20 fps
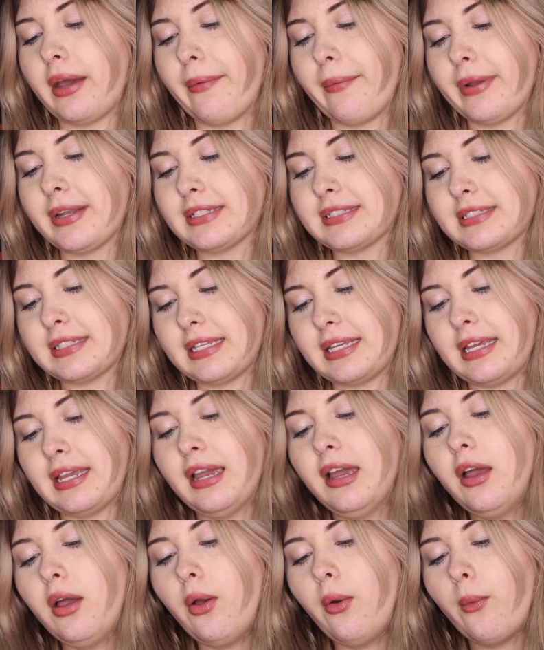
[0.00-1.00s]
I want to see
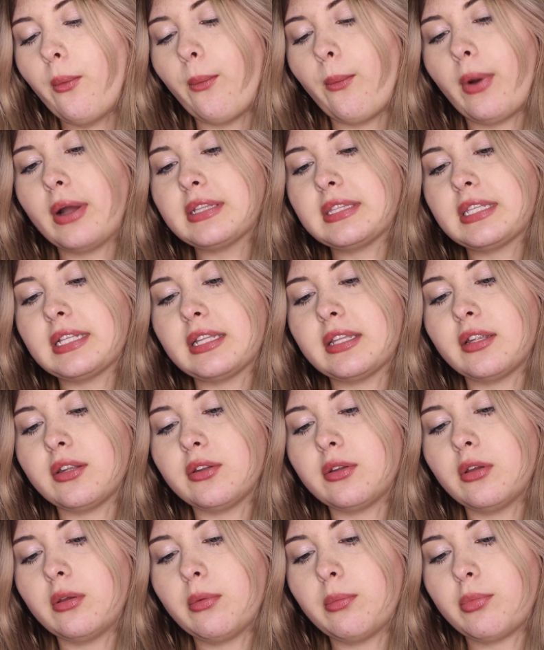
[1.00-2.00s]
what the
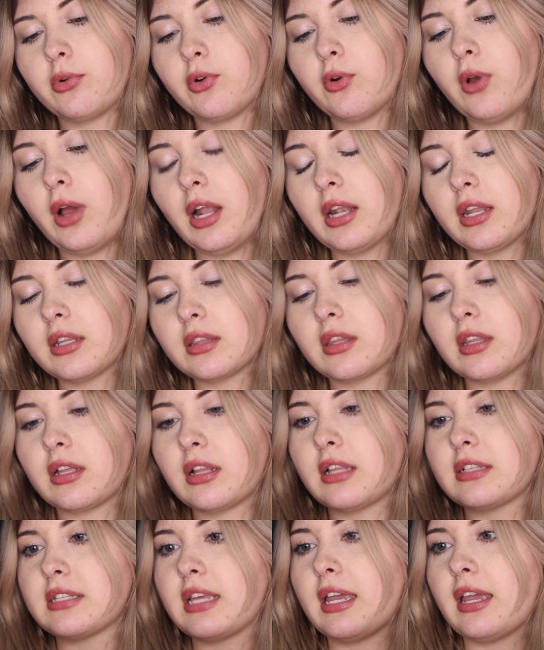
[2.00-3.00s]
little product
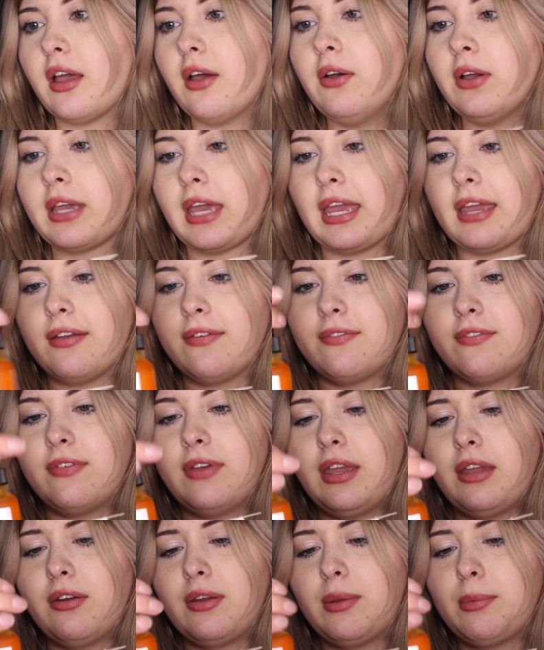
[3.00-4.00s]
looks like. Oh, okay,
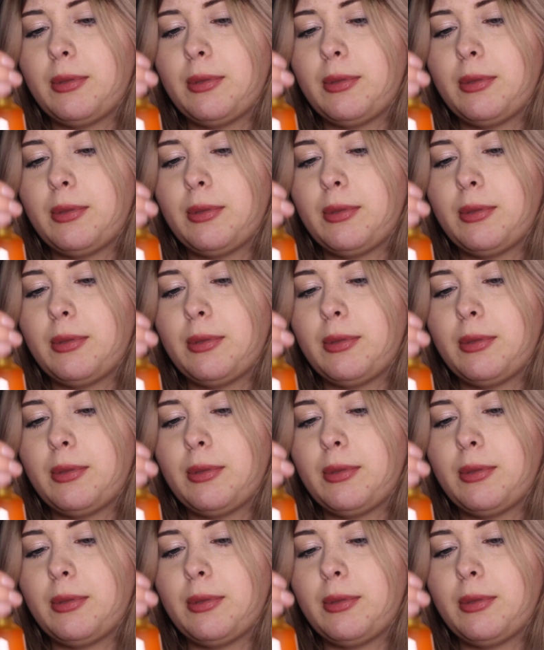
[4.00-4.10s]
very